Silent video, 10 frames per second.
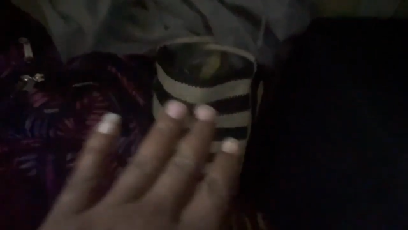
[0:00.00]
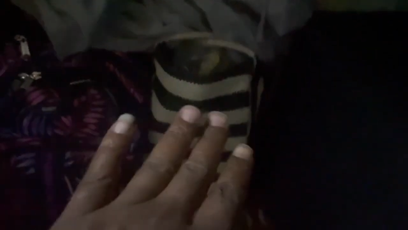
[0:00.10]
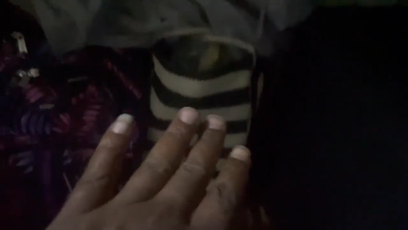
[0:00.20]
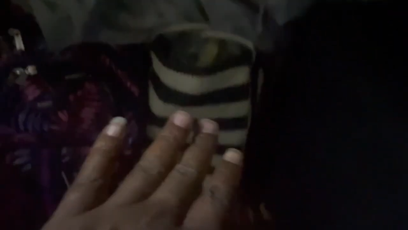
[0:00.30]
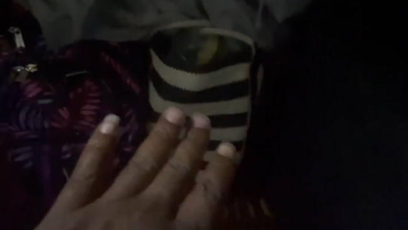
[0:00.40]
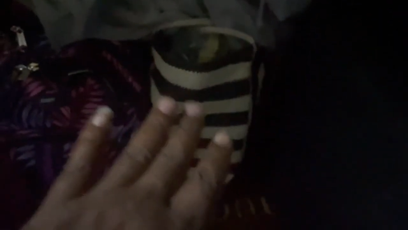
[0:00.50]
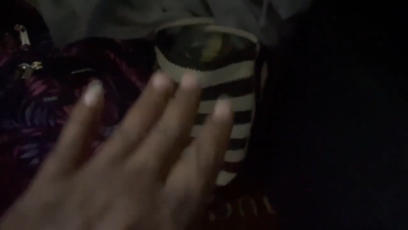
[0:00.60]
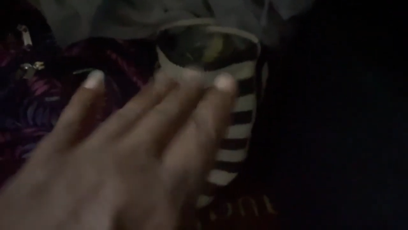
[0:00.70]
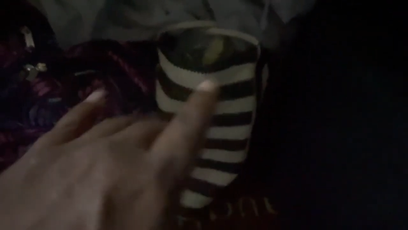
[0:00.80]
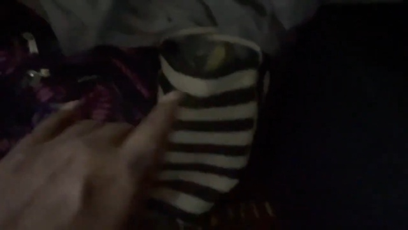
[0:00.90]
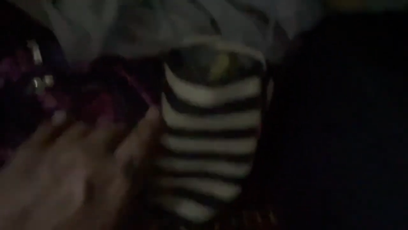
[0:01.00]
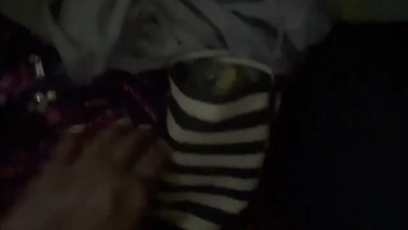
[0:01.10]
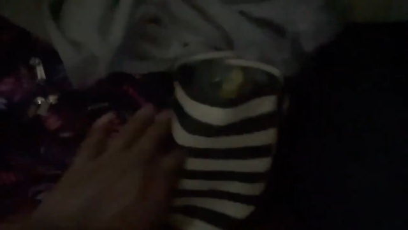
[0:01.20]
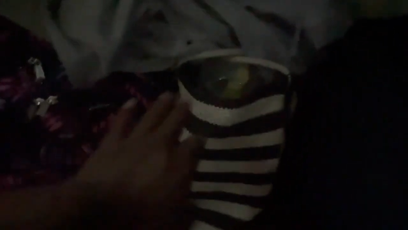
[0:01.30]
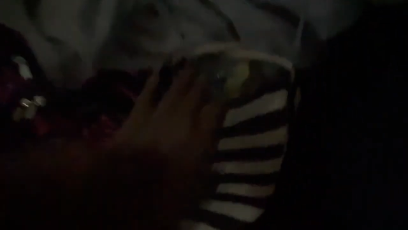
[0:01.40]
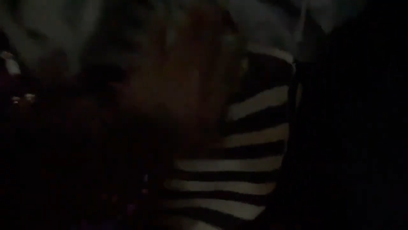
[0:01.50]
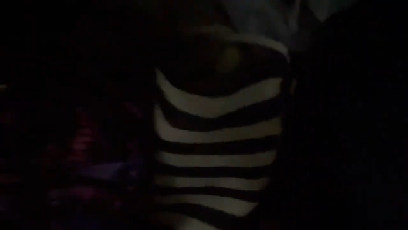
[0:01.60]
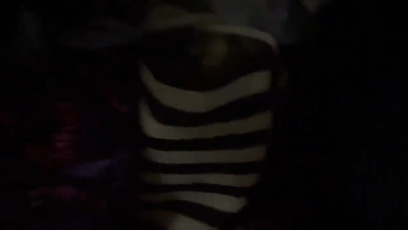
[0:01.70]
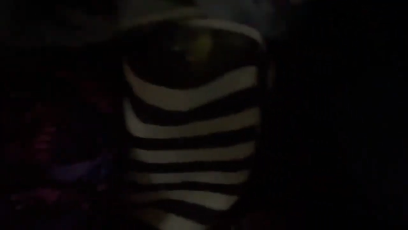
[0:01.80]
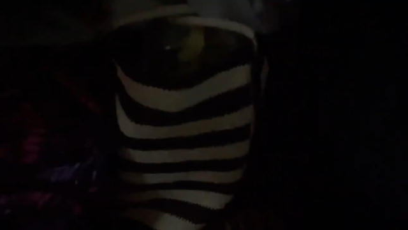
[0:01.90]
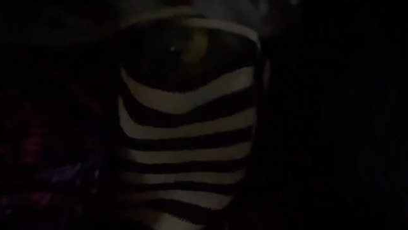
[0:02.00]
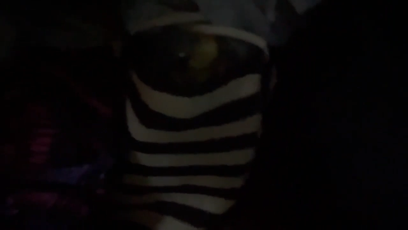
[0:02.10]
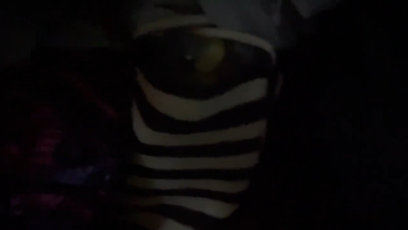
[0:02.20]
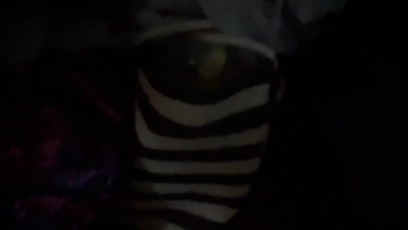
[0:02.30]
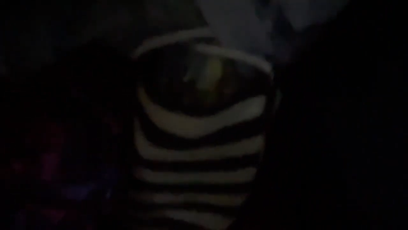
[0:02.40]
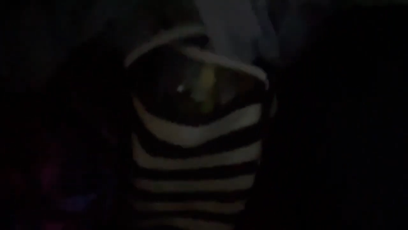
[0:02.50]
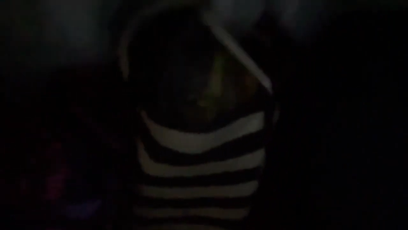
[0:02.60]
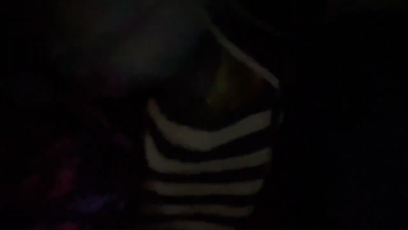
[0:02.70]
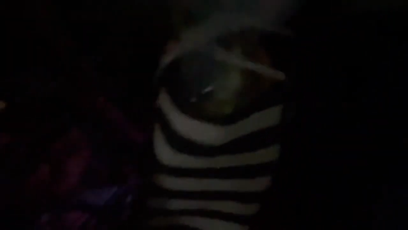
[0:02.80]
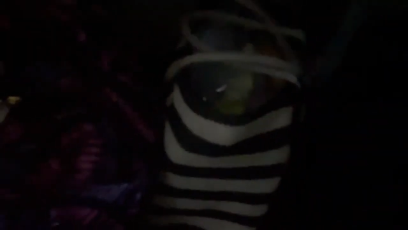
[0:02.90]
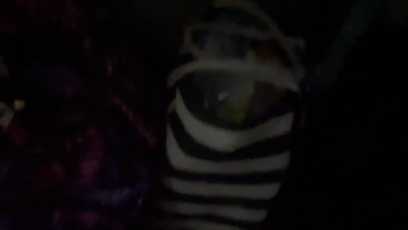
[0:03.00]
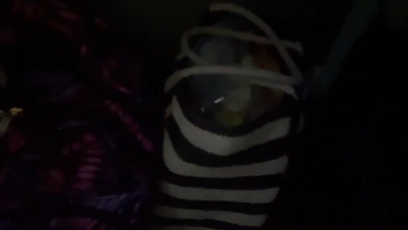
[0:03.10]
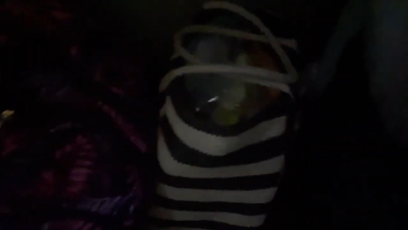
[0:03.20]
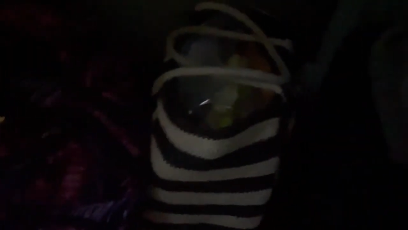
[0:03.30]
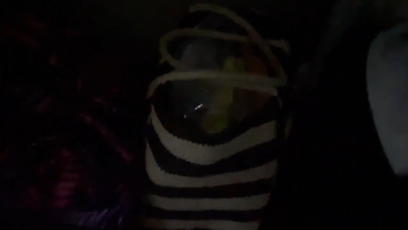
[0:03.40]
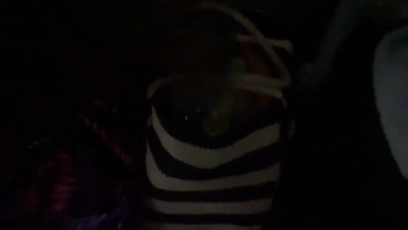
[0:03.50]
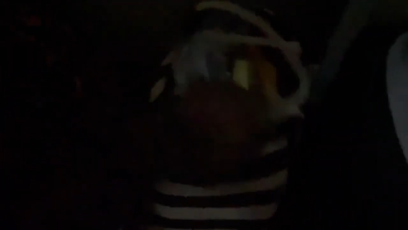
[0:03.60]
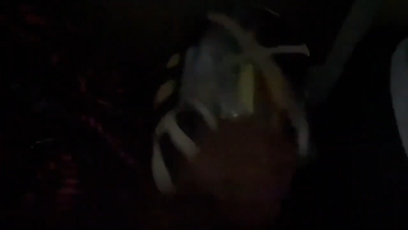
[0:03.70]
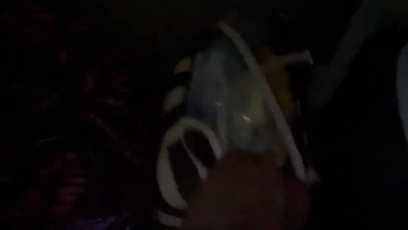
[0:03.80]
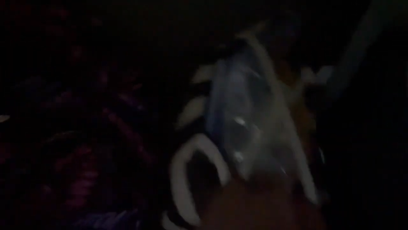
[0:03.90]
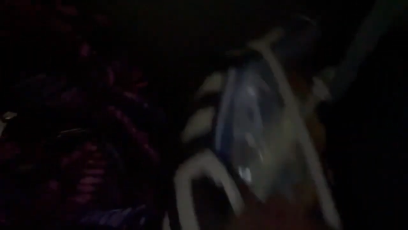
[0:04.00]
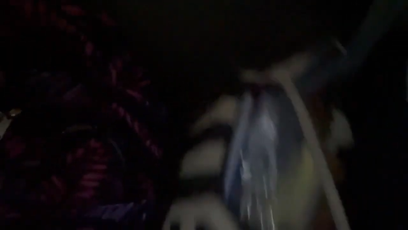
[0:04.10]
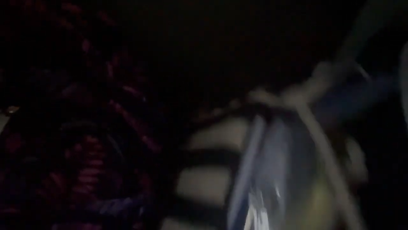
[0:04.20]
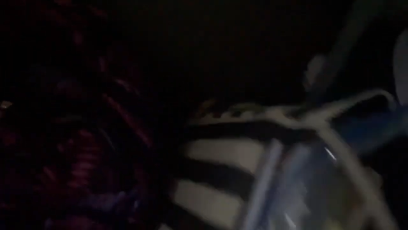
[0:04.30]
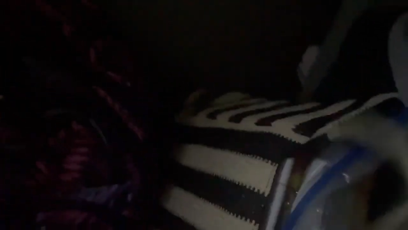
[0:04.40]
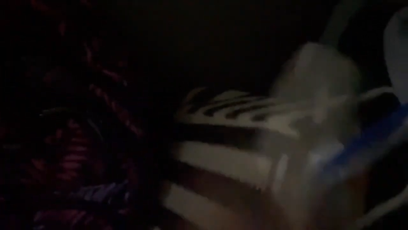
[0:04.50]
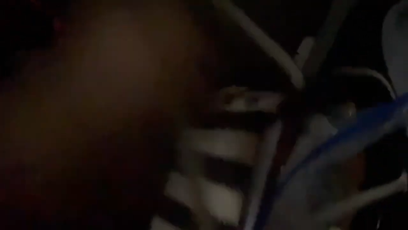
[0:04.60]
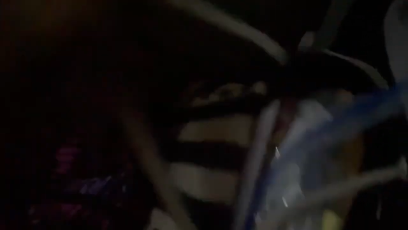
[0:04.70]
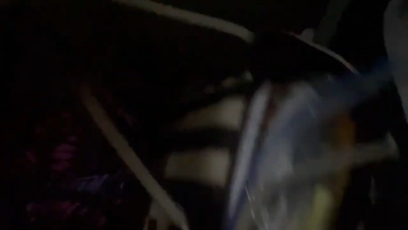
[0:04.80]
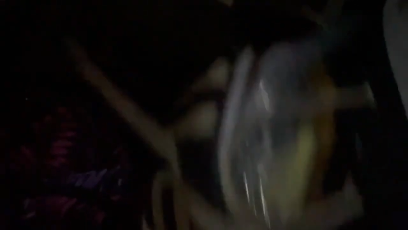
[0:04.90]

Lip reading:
No face is visible, so there are no lips to read.